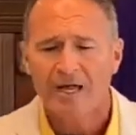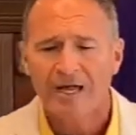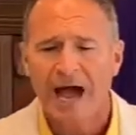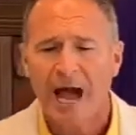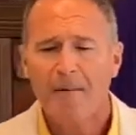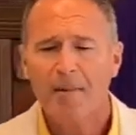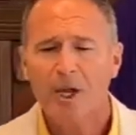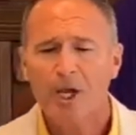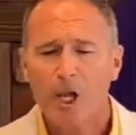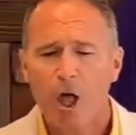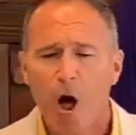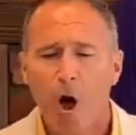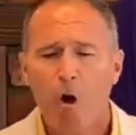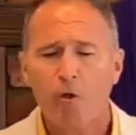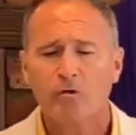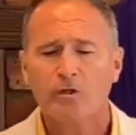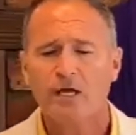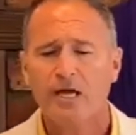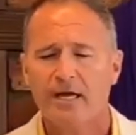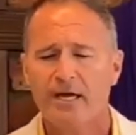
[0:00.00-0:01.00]
I
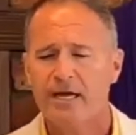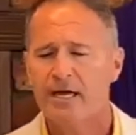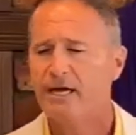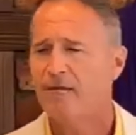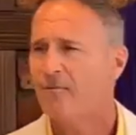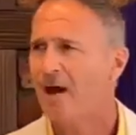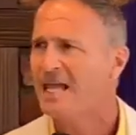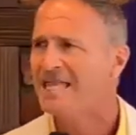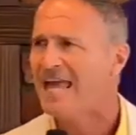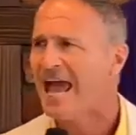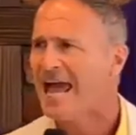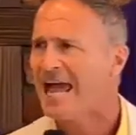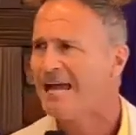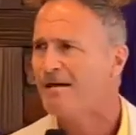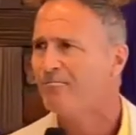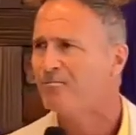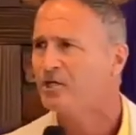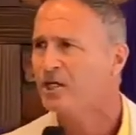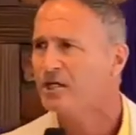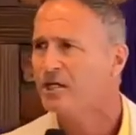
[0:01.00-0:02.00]
belong to him. My
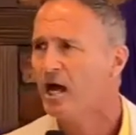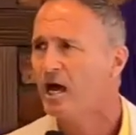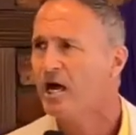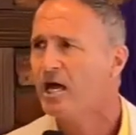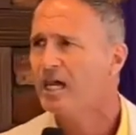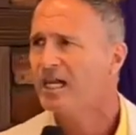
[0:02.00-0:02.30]
name's in the